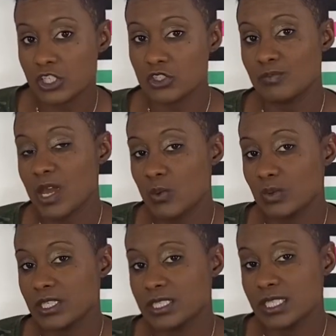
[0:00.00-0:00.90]
you may want
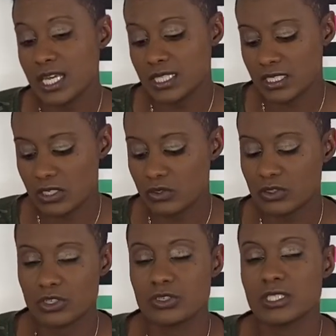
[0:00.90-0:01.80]
to test it on
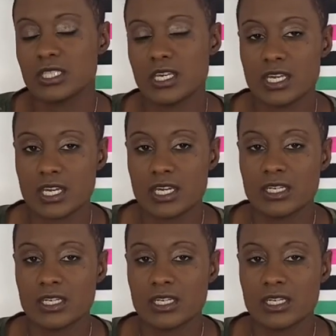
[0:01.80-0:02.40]
your skin,